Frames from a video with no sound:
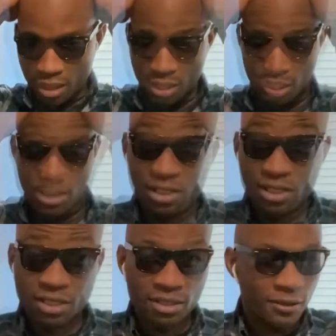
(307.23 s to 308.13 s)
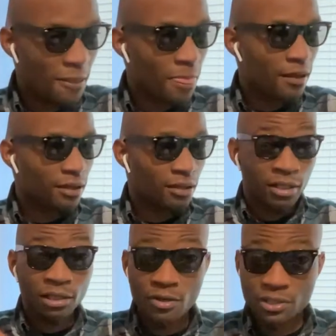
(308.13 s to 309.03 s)
And Jesus
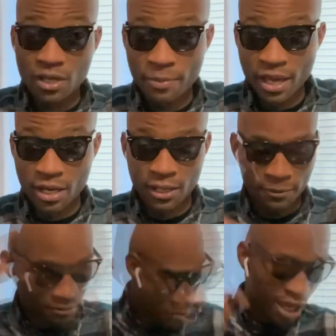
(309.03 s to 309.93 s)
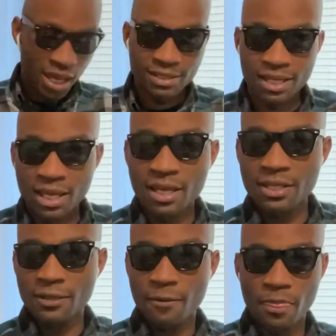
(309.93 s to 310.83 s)
looks up at her and
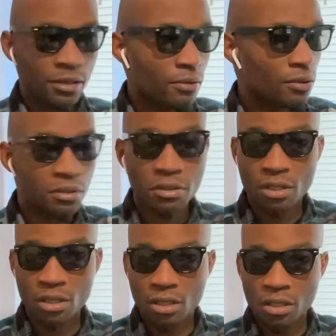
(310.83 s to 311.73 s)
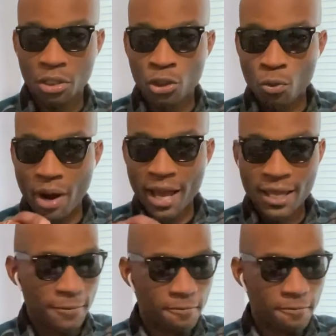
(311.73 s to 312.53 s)
says, you right.